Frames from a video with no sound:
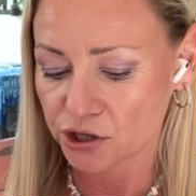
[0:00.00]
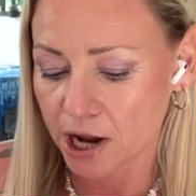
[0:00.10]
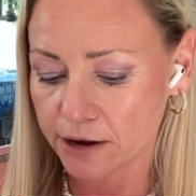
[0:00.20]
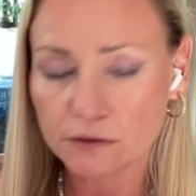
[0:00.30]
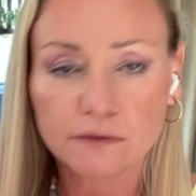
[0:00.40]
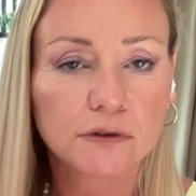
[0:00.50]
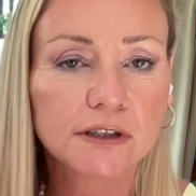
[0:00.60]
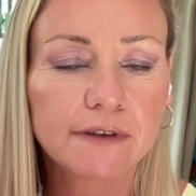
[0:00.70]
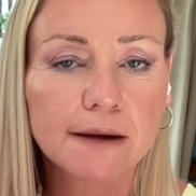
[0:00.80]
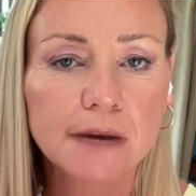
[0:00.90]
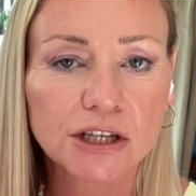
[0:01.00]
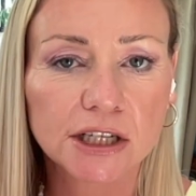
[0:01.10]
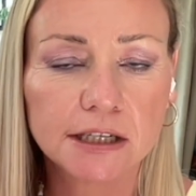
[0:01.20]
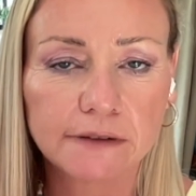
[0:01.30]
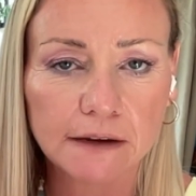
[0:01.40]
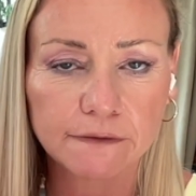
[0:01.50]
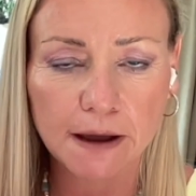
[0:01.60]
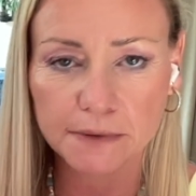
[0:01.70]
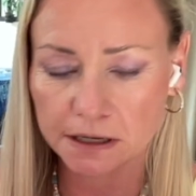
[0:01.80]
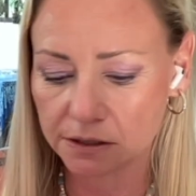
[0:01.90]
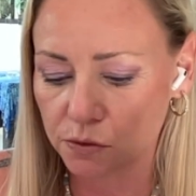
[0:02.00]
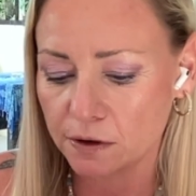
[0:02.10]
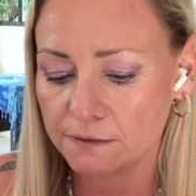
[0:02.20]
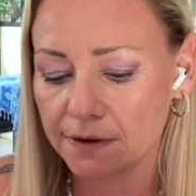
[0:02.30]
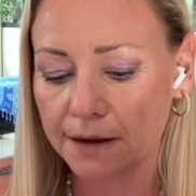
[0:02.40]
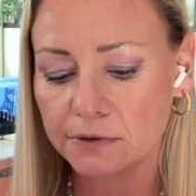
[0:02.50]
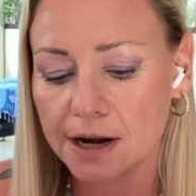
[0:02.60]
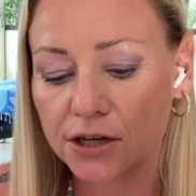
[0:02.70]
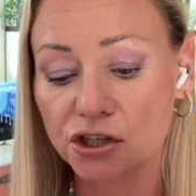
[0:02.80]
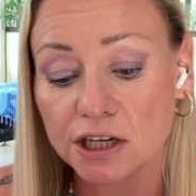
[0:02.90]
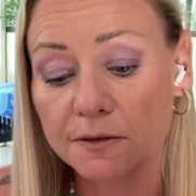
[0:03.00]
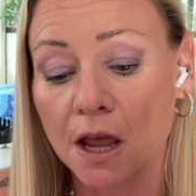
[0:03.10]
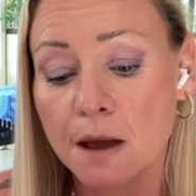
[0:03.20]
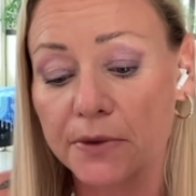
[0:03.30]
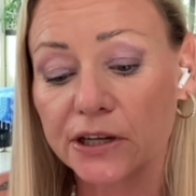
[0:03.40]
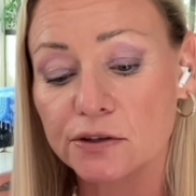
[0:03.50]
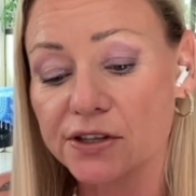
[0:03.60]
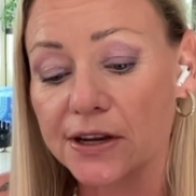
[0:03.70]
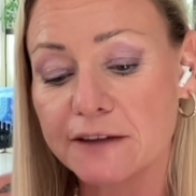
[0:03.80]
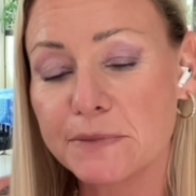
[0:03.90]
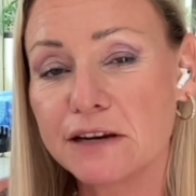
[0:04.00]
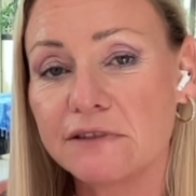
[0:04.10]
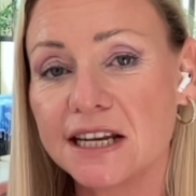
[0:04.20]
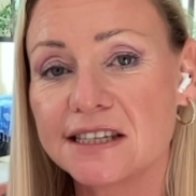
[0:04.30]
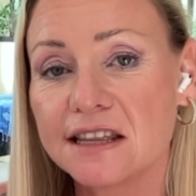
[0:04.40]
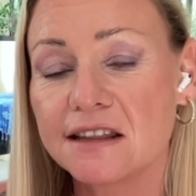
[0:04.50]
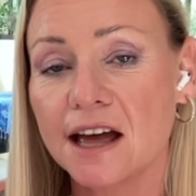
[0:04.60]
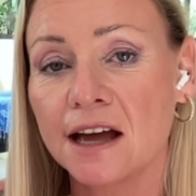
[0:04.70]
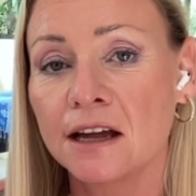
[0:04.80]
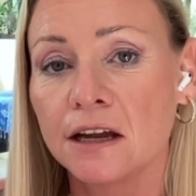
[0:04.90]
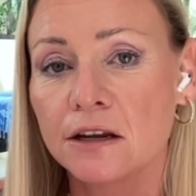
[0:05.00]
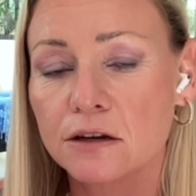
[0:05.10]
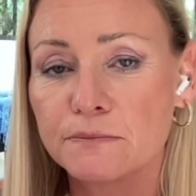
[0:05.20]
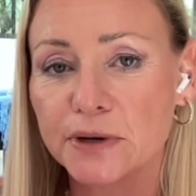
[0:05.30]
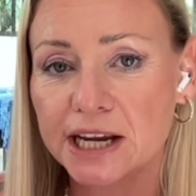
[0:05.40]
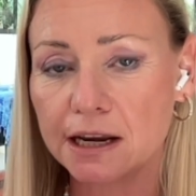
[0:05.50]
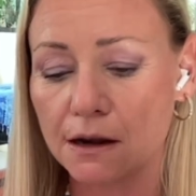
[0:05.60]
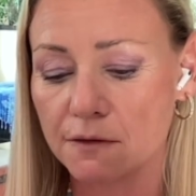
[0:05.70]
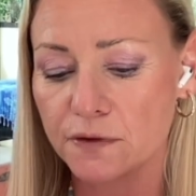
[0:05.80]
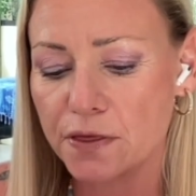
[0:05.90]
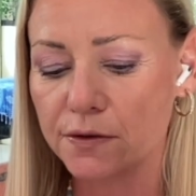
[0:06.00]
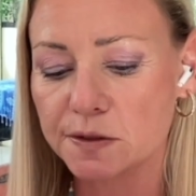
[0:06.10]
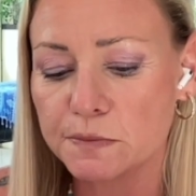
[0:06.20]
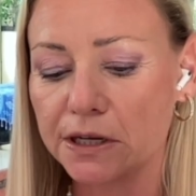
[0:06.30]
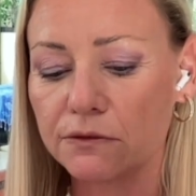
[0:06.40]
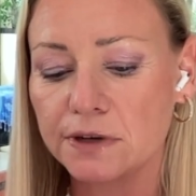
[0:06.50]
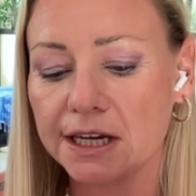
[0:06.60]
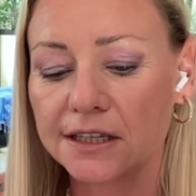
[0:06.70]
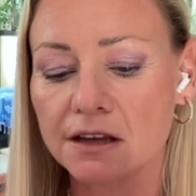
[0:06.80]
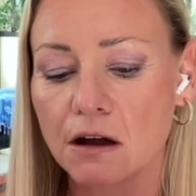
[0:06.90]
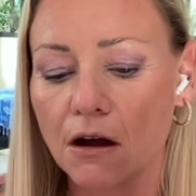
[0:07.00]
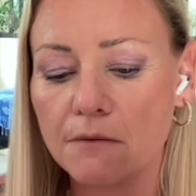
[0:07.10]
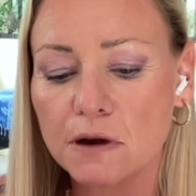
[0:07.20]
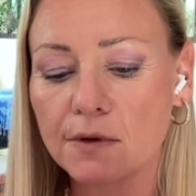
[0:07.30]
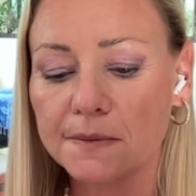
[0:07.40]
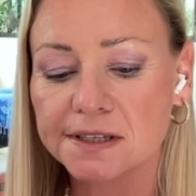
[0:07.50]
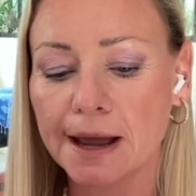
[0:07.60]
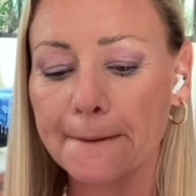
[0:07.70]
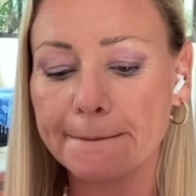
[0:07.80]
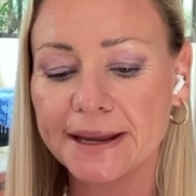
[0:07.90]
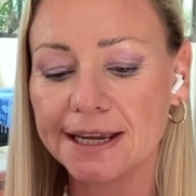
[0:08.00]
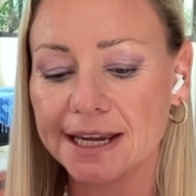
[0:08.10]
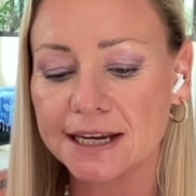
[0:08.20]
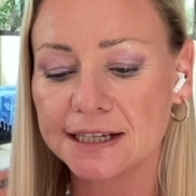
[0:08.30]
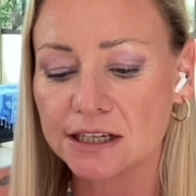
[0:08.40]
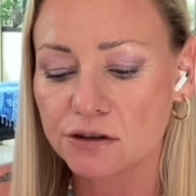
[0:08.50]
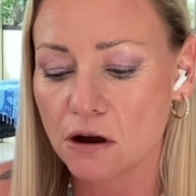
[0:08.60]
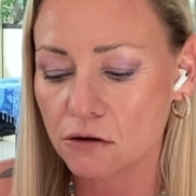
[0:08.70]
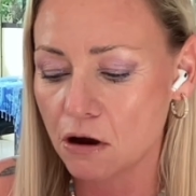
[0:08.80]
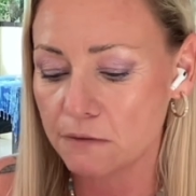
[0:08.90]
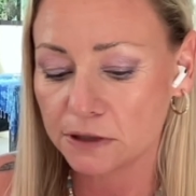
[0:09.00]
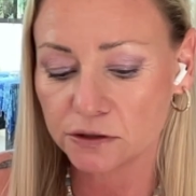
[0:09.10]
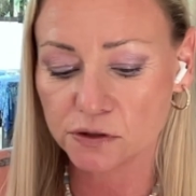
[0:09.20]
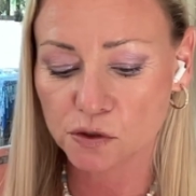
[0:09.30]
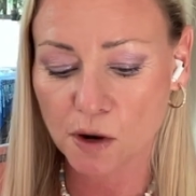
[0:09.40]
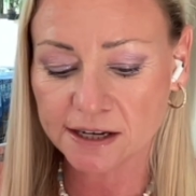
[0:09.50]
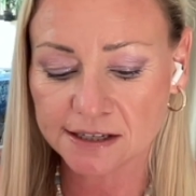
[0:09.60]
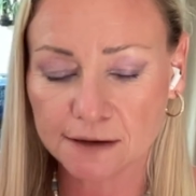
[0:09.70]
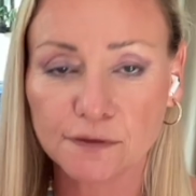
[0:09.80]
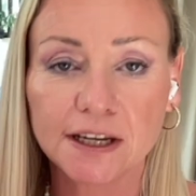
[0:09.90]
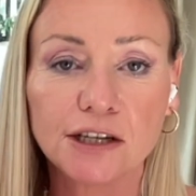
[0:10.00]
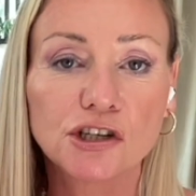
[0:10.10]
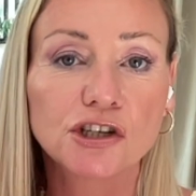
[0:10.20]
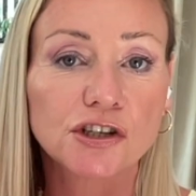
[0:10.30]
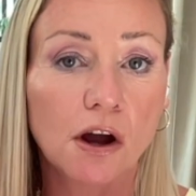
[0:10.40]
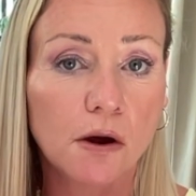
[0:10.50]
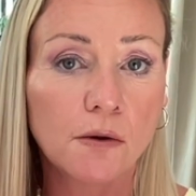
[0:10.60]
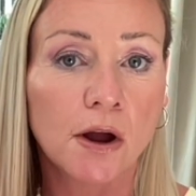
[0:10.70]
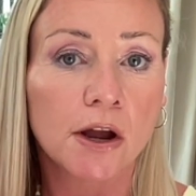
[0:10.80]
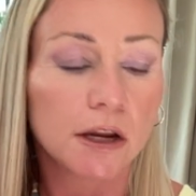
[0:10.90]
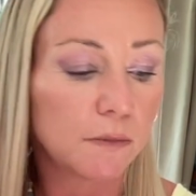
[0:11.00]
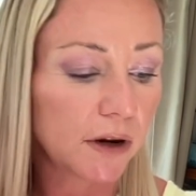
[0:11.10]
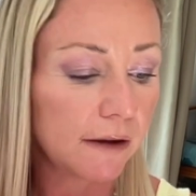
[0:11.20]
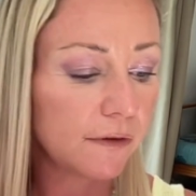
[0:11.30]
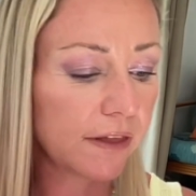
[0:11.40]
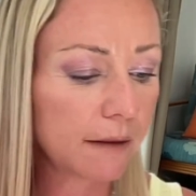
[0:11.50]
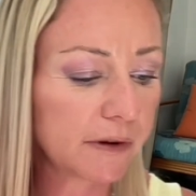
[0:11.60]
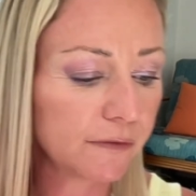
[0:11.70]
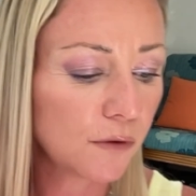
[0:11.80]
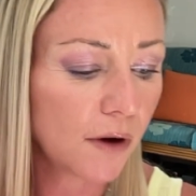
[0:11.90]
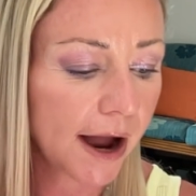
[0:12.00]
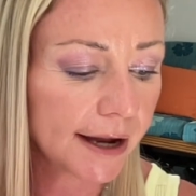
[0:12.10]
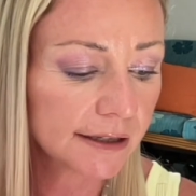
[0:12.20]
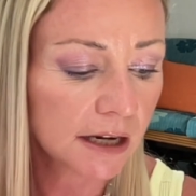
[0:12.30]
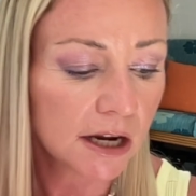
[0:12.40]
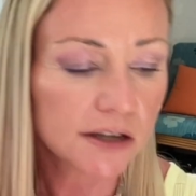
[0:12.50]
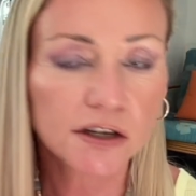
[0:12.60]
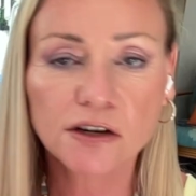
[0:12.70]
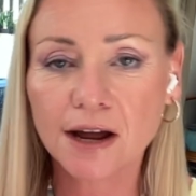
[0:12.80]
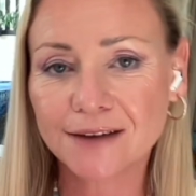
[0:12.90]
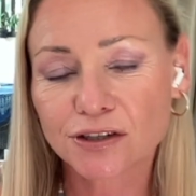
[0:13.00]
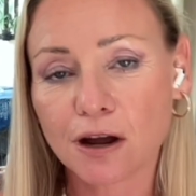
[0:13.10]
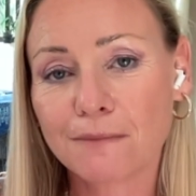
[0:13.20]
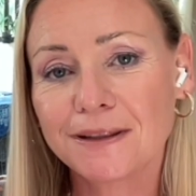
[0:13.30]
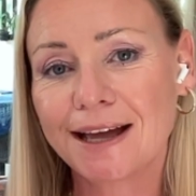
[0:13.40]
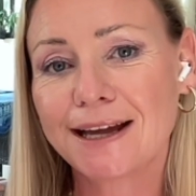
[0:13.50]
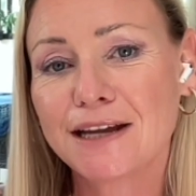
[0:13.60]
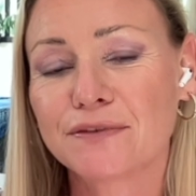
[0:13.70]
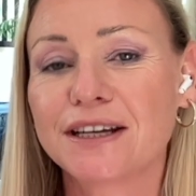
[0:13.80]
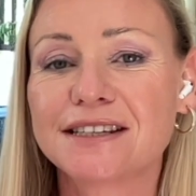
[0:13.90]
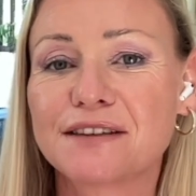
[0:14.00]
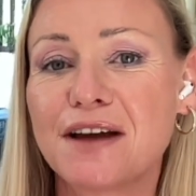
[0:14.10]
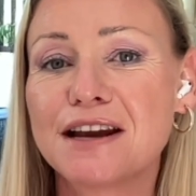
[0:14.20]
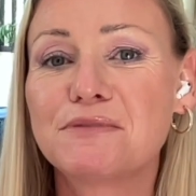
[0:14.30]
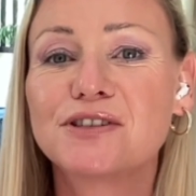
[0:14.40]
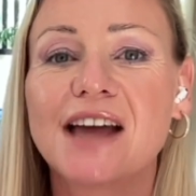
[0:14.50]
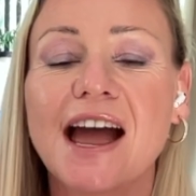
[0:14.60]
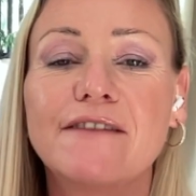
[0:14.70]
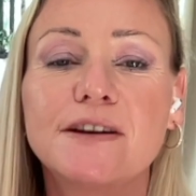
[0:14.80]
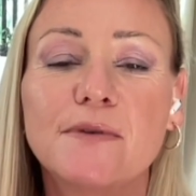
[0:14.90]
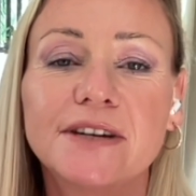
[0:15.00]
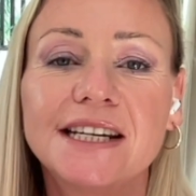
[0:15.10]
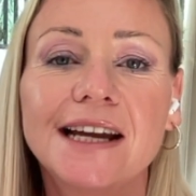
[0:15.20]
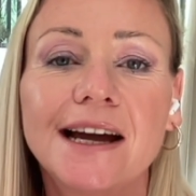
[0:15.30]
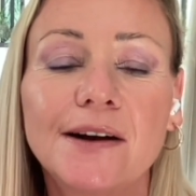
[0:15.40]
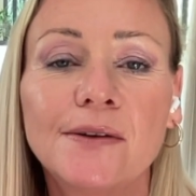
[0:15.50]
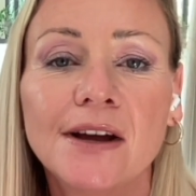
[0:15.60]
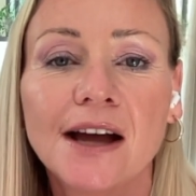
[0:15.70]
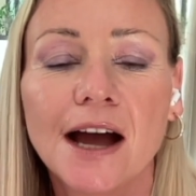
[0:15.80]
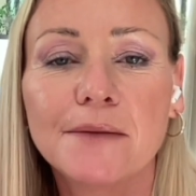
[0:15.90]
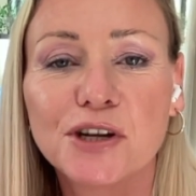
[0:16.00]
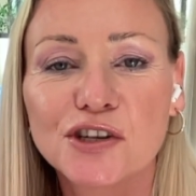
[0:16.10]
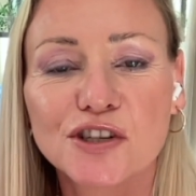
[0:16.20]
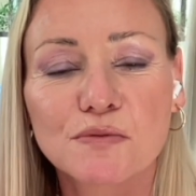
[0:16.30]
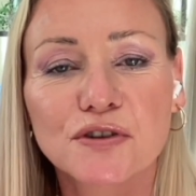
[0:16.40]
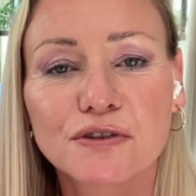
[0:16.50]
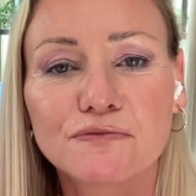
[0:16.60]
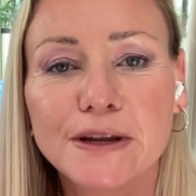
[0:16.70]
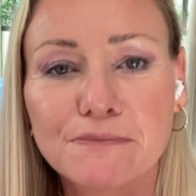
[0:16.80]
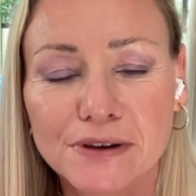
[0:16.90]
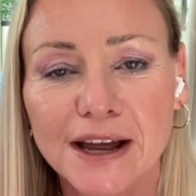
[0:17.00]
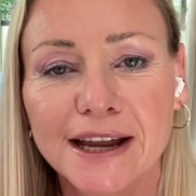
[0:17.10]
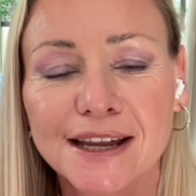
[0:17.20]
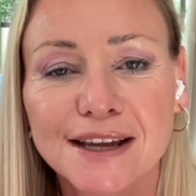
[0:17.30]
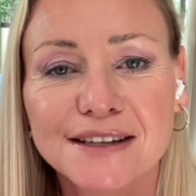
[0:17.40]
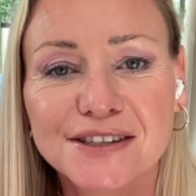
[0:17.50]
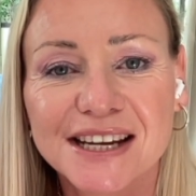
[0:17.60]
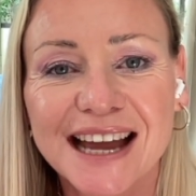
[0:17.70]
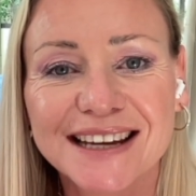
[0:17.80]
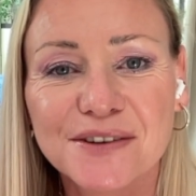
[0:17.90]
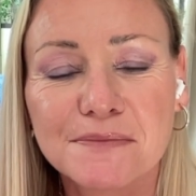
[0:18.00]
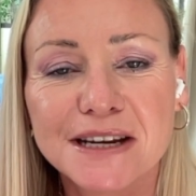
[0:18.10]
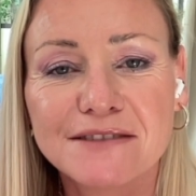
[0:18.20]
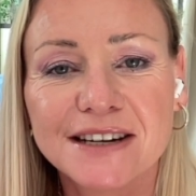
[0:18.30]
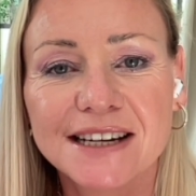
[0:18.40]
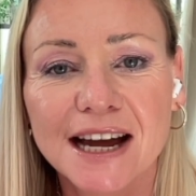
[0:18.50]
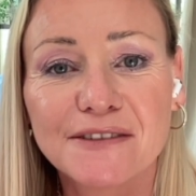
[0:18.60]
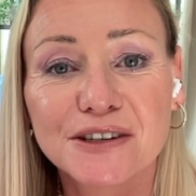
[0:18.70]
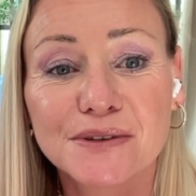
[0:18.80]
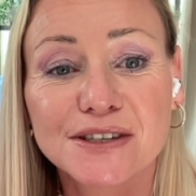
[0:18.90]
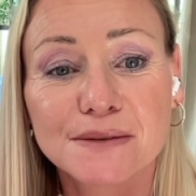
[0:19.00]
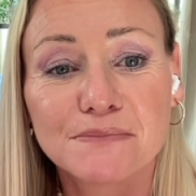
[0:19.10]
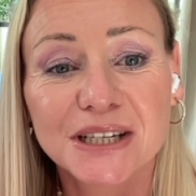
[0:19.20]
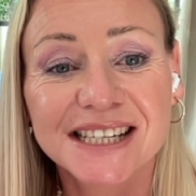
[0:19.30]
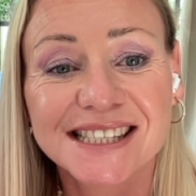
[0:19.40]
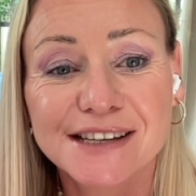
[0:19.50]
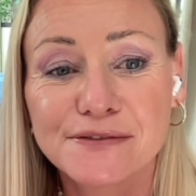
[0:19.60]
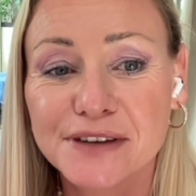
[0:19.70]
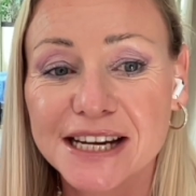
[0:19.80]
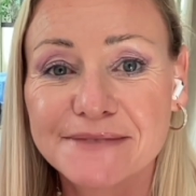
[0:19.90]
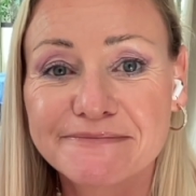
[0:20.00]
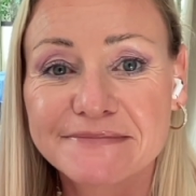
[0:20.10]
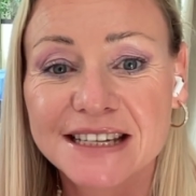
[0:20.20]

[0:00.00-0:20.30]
channel for Divine Masculine, Divine Feminine, Twin Flame relationships, but I also give mini reads in there. You can book in for those mini reads on my website, BeHealing.com. I'll do 20 for each show. You book in for that beforehand, so you don't have to come live. It's available to everybody now. You can just watch the replay to get your mini read afterwards, and so book yourself in.